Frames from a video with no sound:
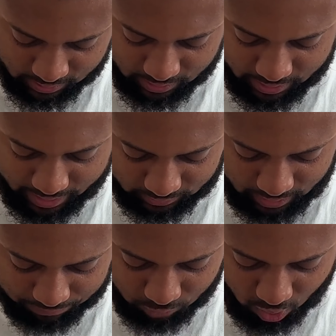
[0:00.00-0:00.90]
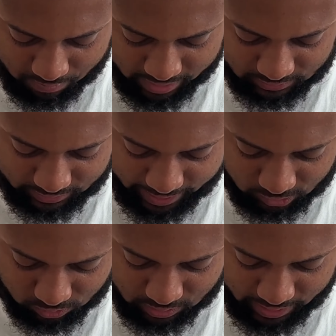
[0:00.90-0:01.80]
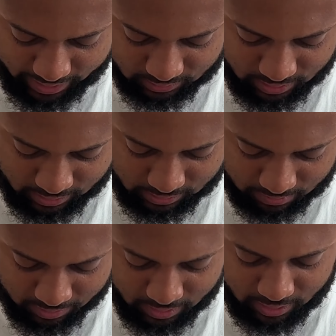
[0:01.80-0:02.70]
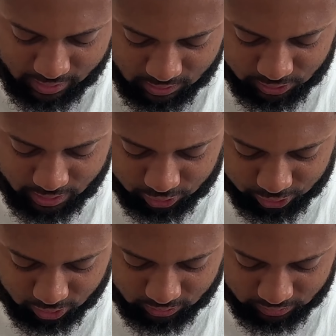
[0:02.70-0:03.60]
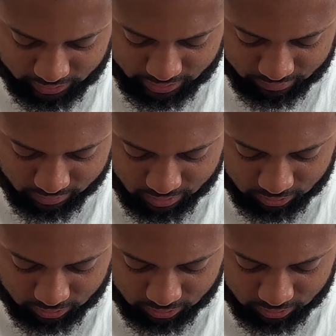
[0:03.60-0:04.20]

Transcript: and hath kept all my statutes, and hath done them, he shall surely live.